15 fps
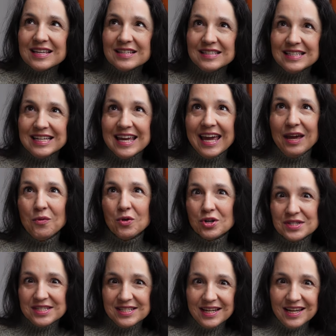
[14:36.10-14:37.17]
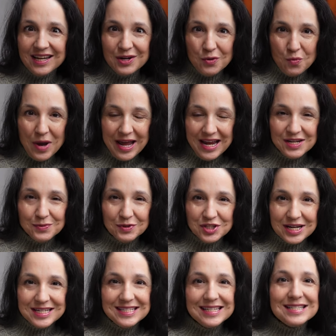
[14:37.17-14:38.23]
DK worsted weight, which
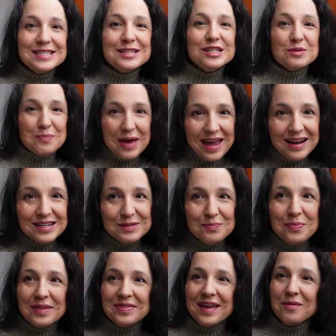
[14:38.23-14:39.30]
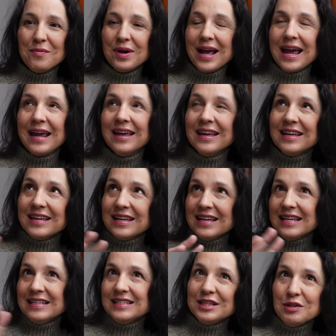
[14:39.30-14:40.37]
I did suspect, but then when I
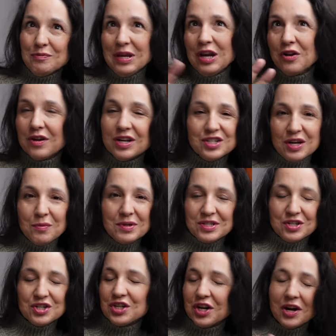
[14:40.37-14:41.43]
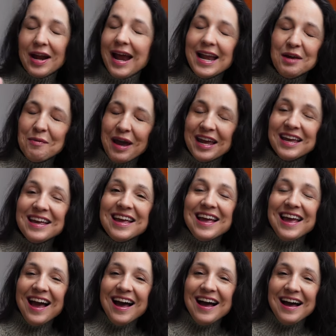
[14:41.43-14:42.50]
did the meterage, I wasn't sure. Anyway,
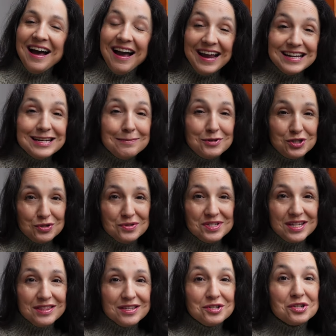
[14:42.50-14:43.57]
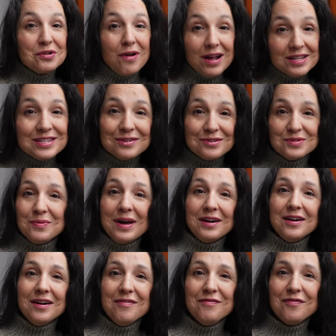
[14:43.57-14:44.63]
I ended up choosing the Terrazzo
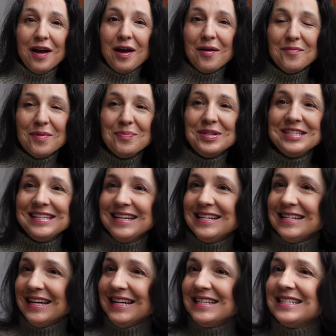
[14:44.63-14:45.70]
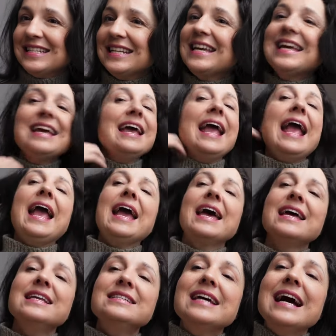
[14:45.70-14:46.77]
sweater from Petite Knit.
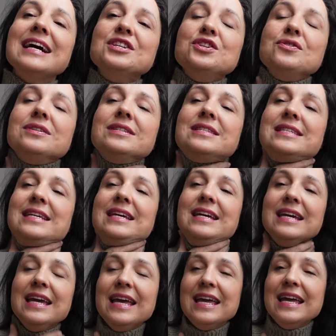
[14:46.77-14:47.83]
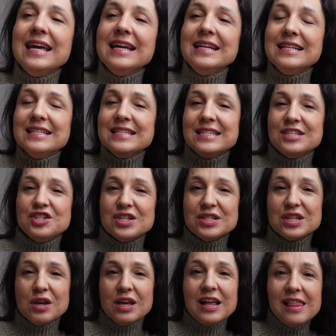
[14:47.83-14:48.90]
And as you can see, it is
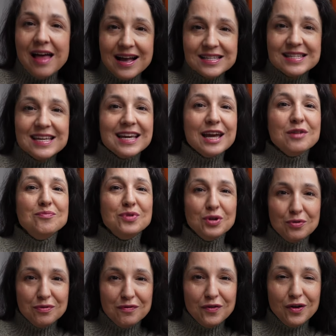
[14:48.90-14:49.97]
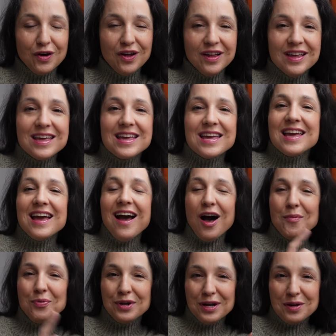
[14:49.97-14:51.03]
just classic and beautiful.
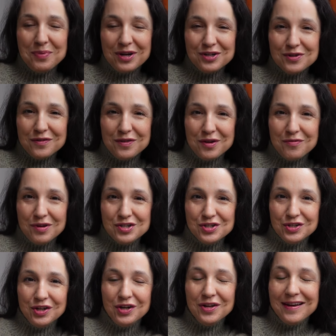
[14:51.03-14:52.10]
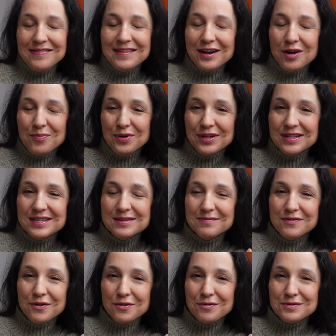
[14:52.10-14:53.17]
I'll put in a picture of the original and then I'll put in some
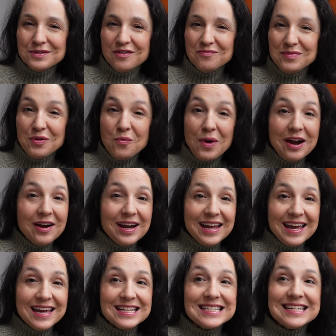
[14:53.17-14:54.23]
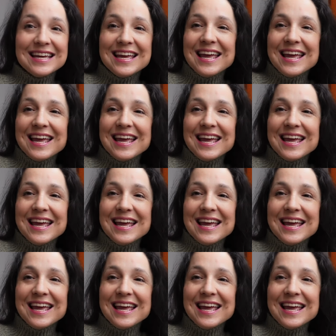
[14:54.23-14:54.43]
photos of me wearing it.